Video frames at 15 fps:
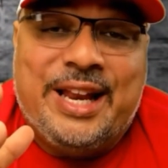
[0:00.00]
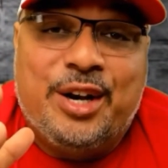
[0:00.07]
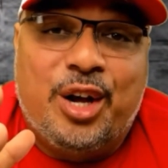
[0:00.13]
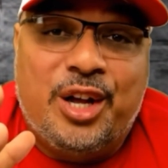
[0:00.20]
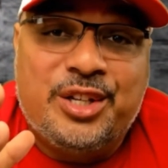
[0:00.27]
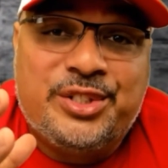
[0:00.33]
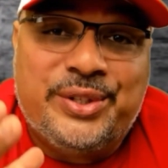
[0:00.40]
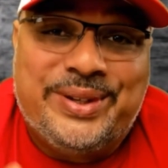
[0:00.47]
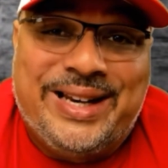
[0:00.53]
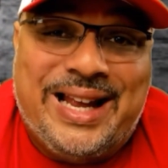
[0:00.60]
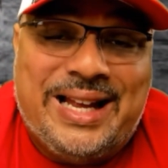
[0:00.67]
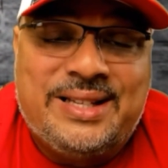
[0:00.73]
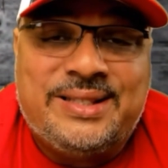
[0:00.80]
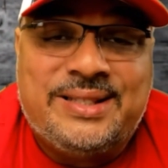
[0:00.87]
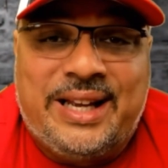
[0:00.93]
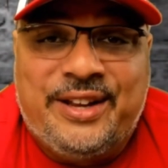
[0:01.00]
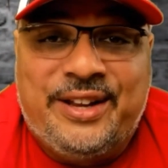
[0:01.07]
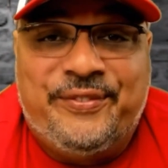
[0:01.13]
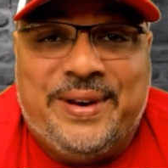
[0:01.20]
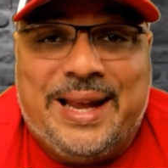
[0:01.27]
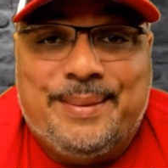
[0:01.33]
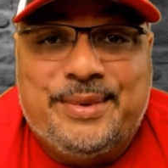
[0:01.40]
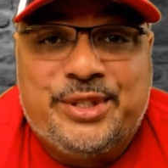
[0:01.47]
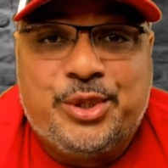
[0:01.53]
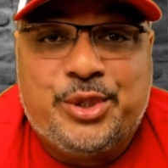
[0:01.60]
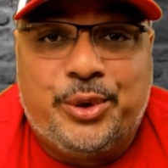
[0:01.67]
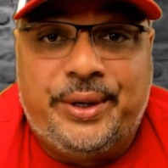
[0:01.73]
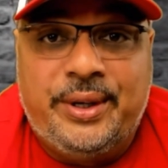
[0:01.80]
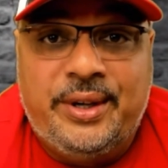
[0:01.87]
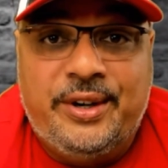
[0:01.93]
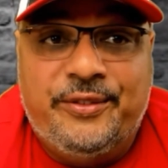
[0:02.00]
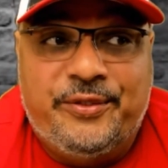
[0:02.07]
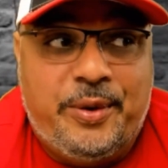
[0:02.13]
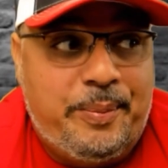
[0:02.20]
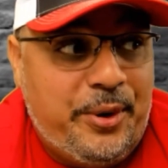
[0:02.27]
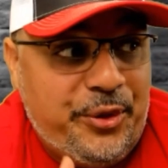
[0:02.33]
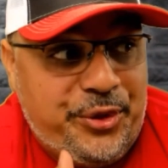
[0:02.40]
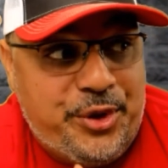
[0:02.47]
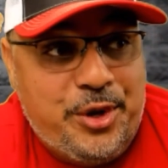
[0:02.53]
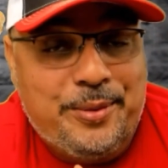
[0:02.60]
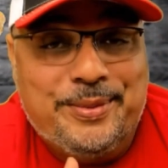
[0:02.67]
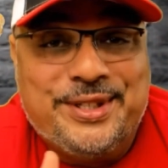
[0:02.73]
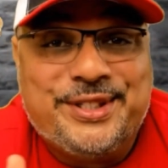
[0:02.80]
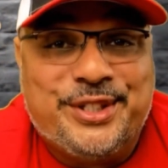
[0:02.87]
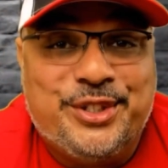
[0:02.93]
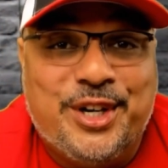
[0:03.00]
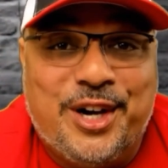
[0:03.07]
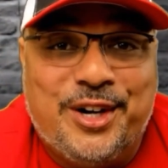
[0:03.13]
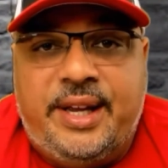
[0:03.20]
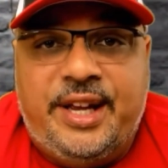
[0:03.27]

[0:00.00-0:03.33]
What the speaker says: also an anti-inflammatory for both humans and dogs.